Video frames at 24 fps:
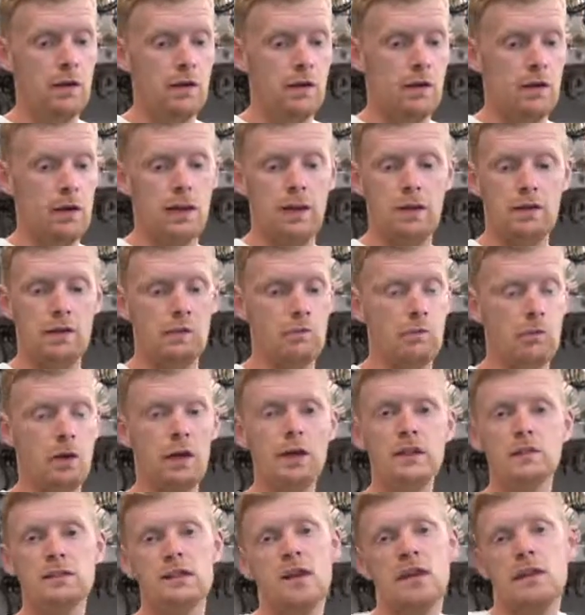The
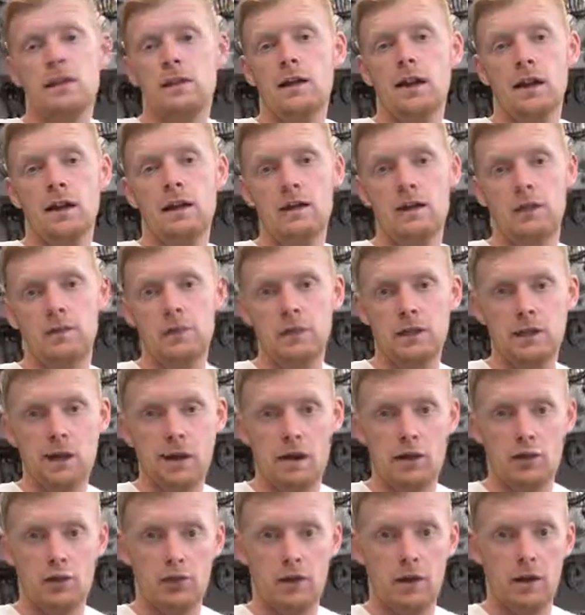brakes I like, I mean they
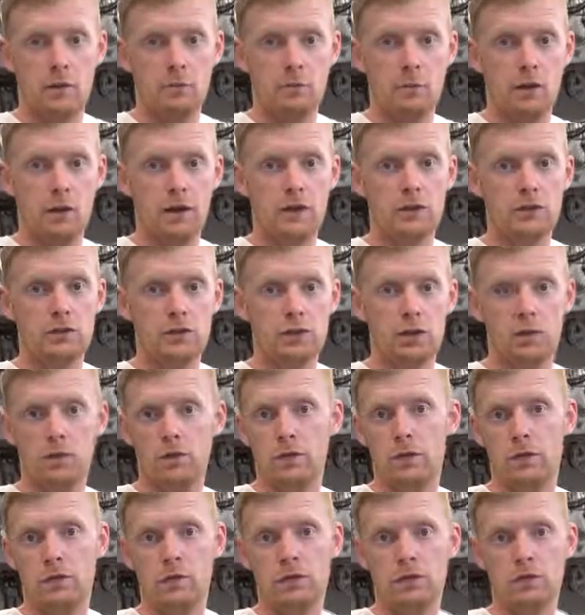are SRAM brakes, so
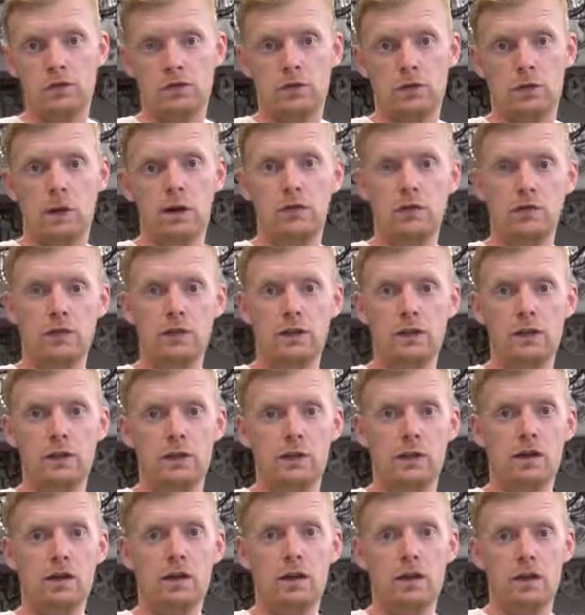they're a little soft feeling.
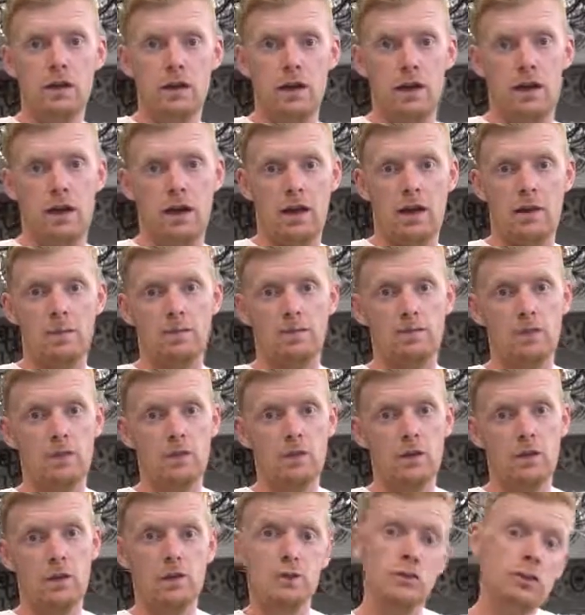
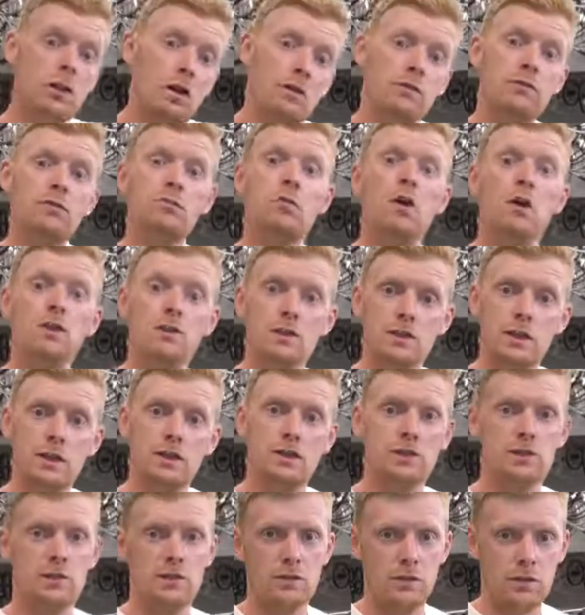Soft
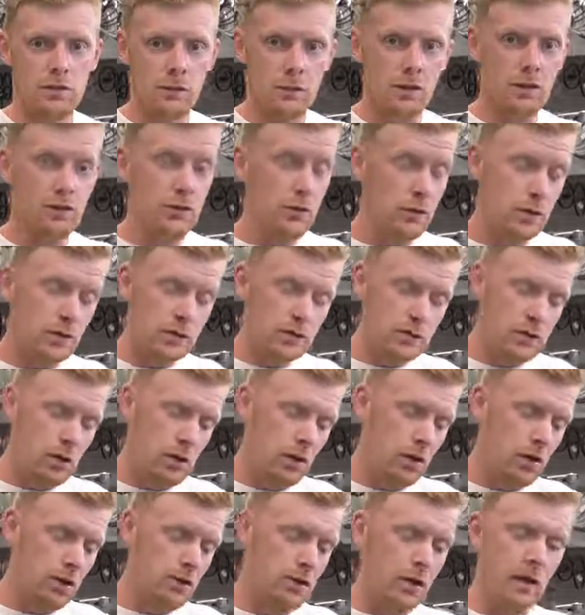modulation all the way through is
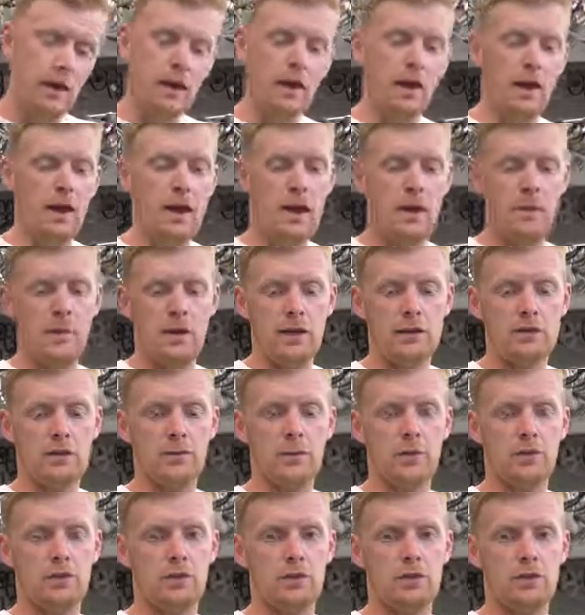called, as
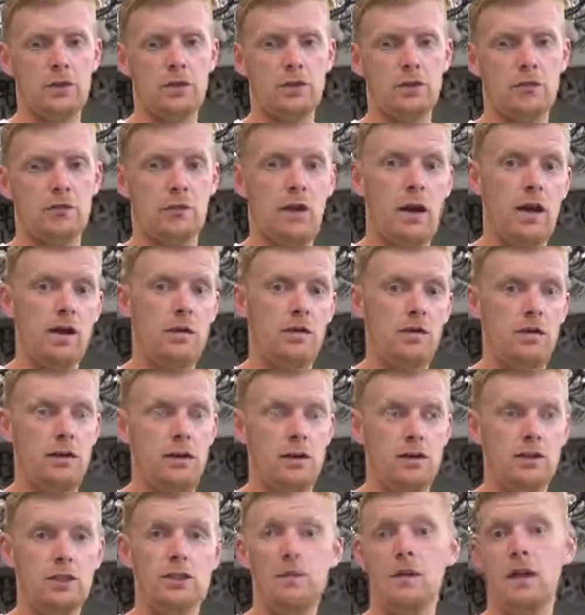opposed to
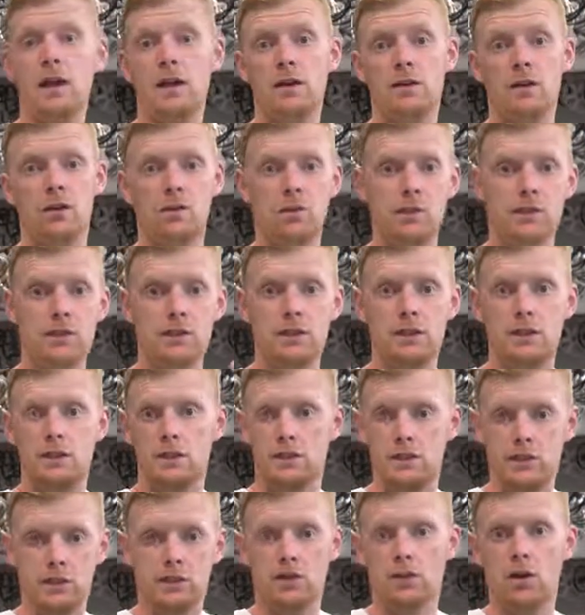Shimano, which
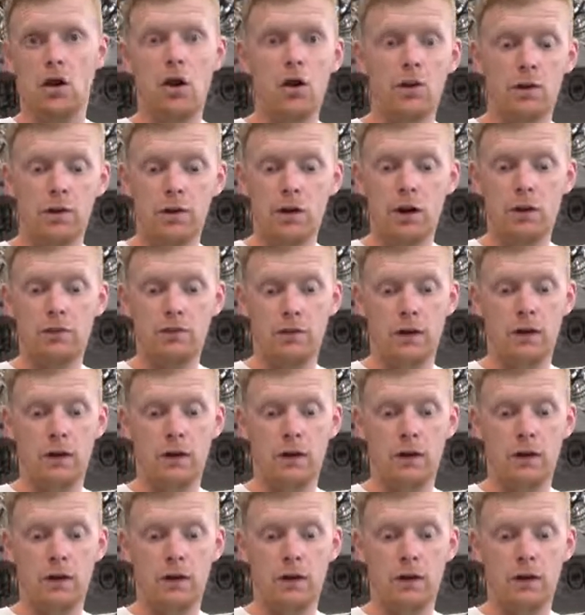is just on and off